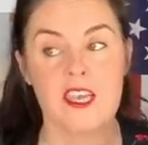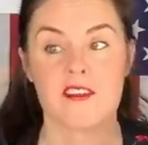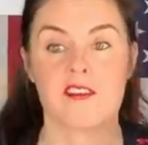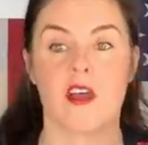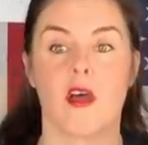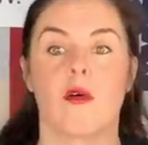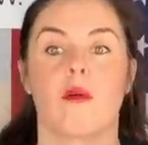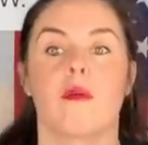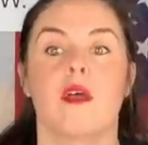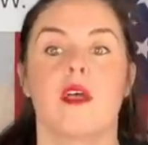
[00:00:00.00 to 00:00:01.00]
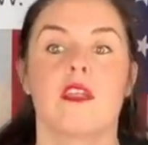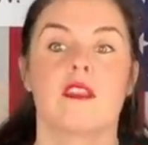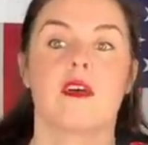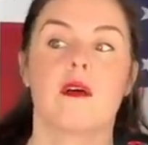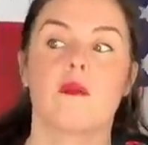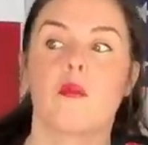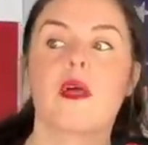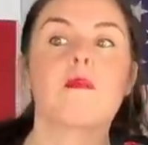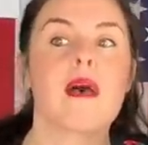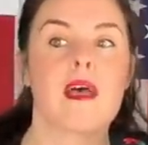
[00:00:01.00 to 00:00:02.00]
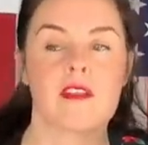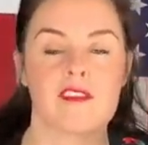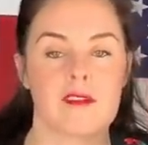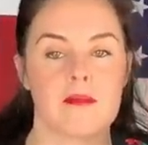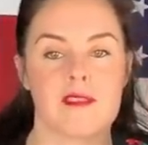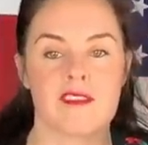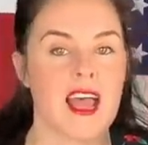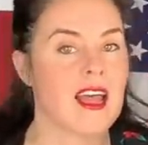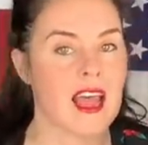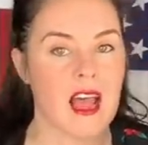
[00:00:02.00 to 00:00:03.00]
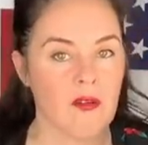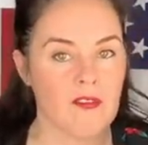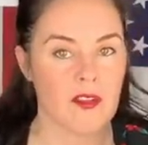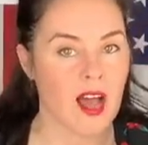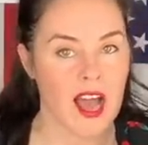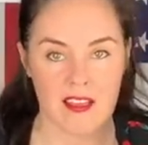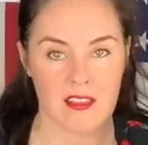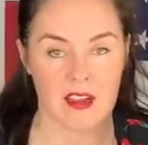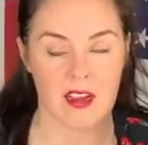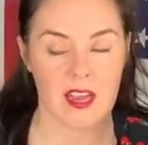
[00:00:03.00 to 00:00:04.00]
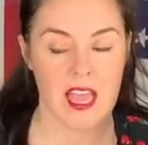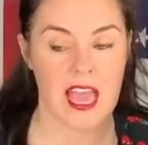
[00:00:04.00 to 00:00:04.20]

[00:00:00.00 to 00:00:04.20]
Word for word: So, the whataboutism is not helpful either.